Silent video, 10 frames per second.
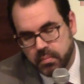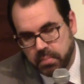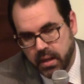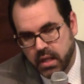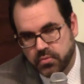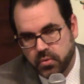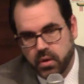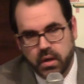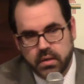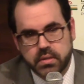plans
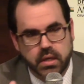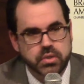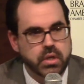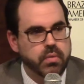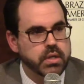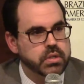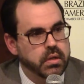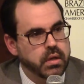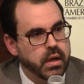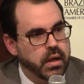for a second
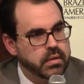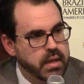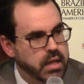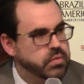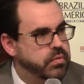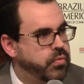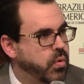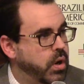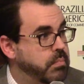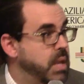generation tax
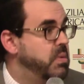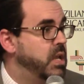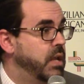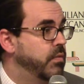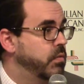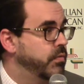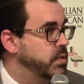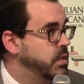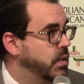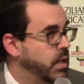reform, maybe even
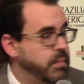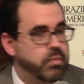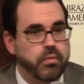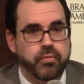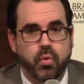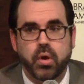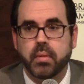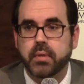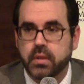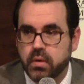revisiting labor reform. I
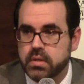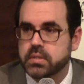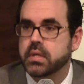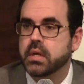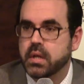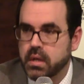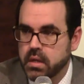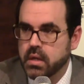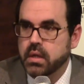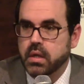mean, there is,
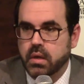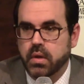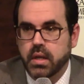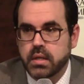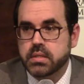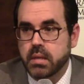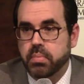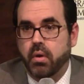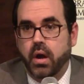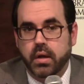it is a
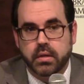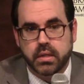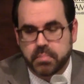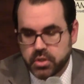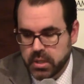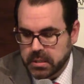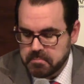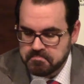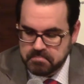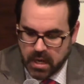broad and deep agenda.
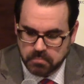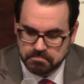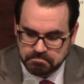Now,